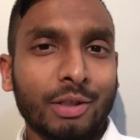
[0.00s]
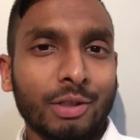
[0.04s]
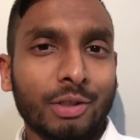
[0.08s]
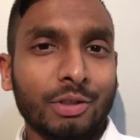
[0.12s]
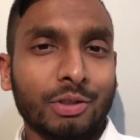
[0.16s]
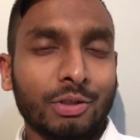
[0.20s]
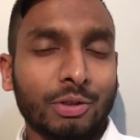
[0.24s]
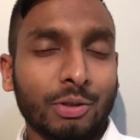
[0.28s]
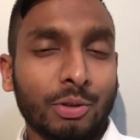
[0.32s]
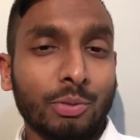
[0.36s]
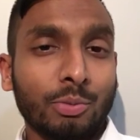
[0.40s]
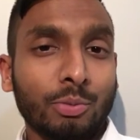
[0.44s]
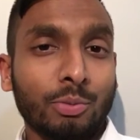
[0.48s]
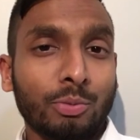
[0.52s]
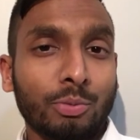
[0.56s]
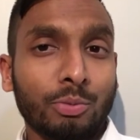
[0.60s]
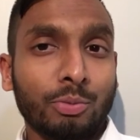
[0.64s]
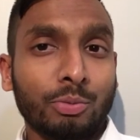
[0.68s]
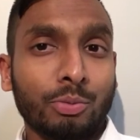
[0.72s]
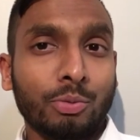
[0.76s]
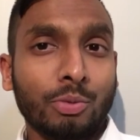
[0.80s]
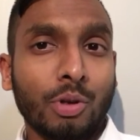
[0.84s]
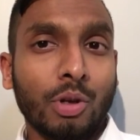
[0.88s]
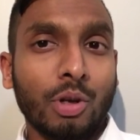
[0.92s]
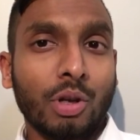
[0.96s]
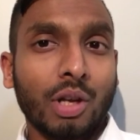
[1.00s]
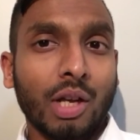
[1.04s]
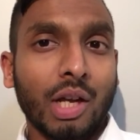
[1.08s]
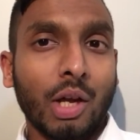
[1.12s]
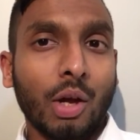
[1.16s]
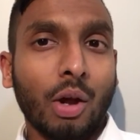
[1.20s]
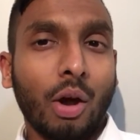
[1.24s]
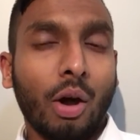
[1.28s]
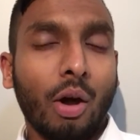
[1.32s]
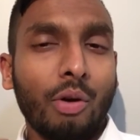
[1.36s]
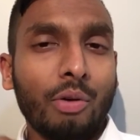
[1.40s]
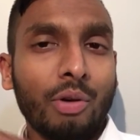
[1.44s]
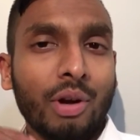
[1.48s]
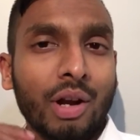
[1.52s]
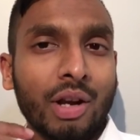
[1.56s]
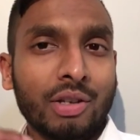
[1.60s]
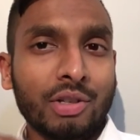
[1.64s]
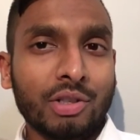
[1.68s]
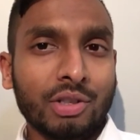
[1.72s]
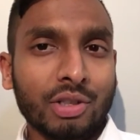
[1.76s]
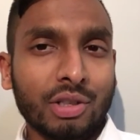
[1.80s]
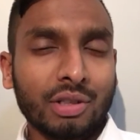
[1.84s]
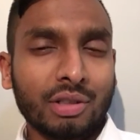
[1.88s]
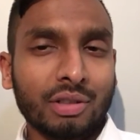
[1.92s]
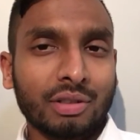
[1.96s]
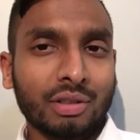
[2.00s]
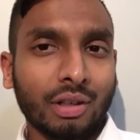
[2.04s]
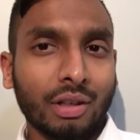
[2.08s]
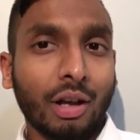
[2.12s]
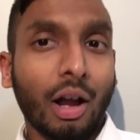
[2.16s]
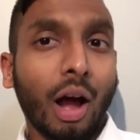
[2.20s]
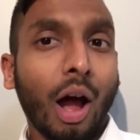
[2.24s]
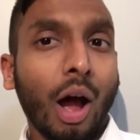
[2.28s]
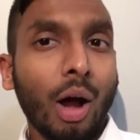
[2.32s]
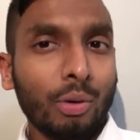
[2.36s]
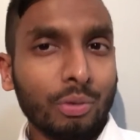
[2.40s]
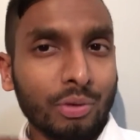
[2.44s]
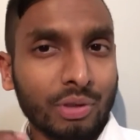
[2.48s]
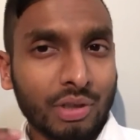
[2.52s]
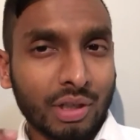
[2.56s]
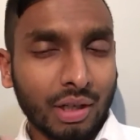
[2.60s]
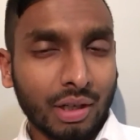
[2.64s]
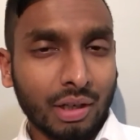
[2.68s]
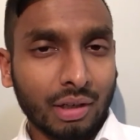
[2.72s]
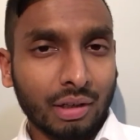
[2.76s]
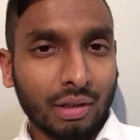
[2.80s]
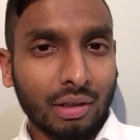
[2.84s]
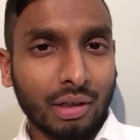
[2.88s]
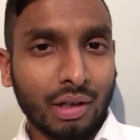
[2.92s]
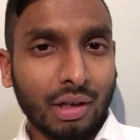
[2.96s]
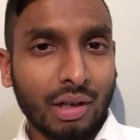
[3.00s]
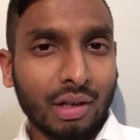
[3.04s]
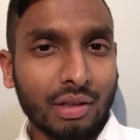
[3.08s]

So oranges and counting